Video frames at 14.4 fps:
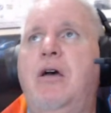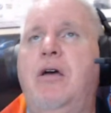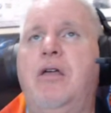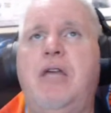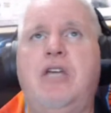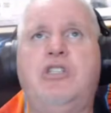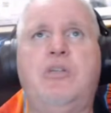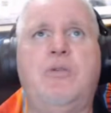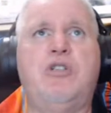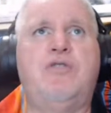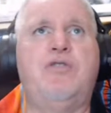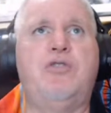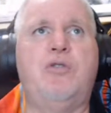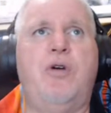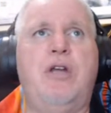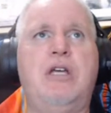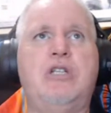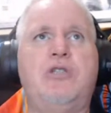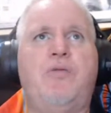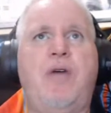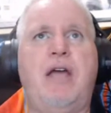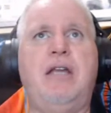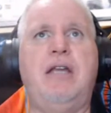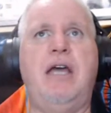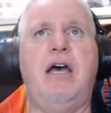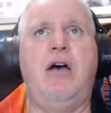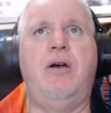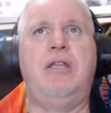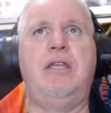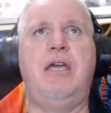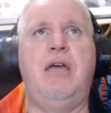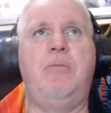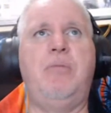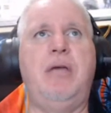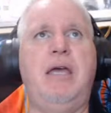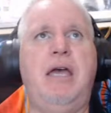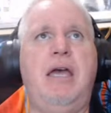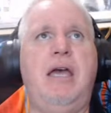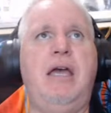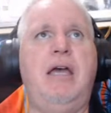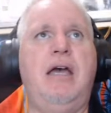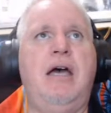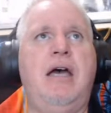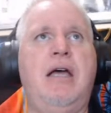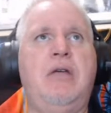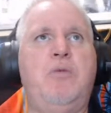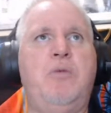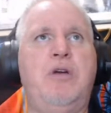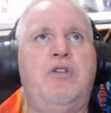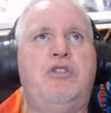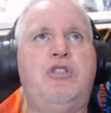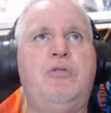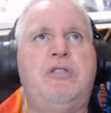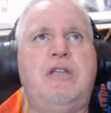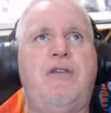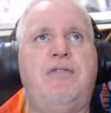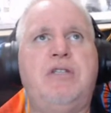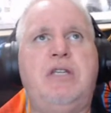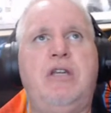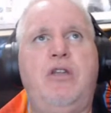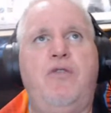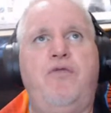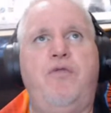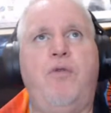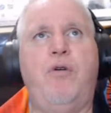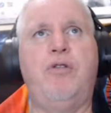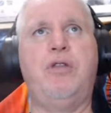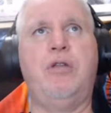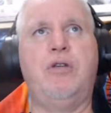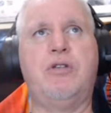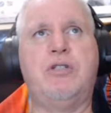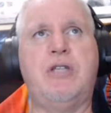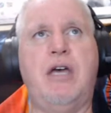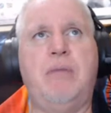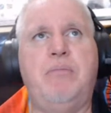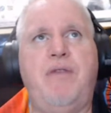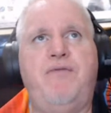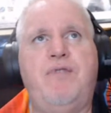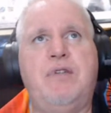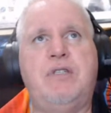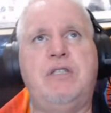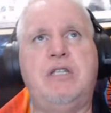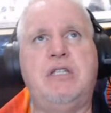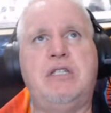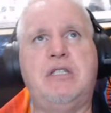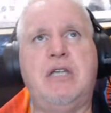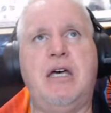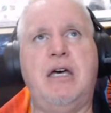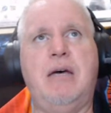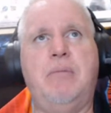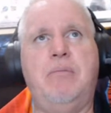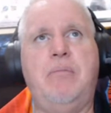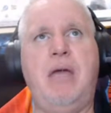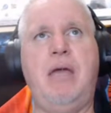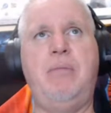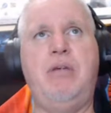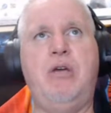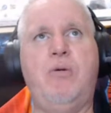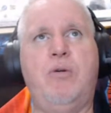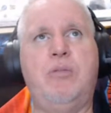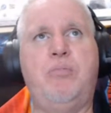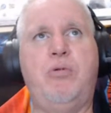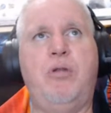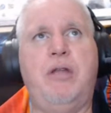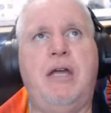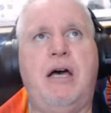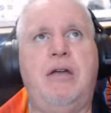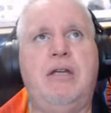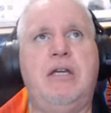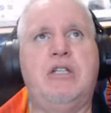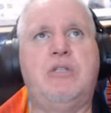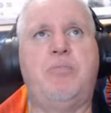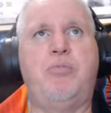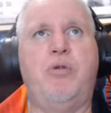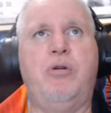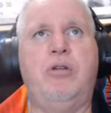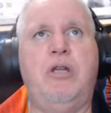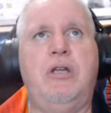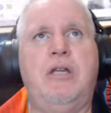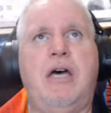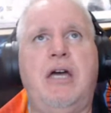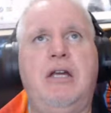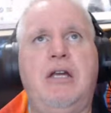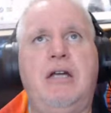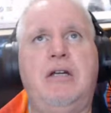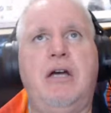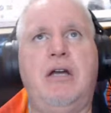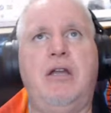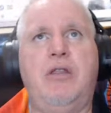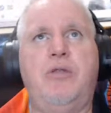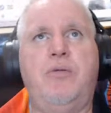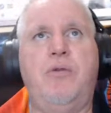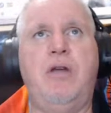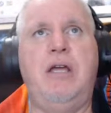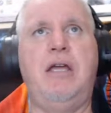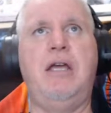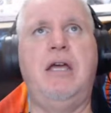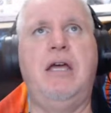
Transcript: Thanks so much for joining us right now in the NBA with 2:17 the fourth. It looks like Memphis is maybe going to pull it out against Brooklyn, 99-93.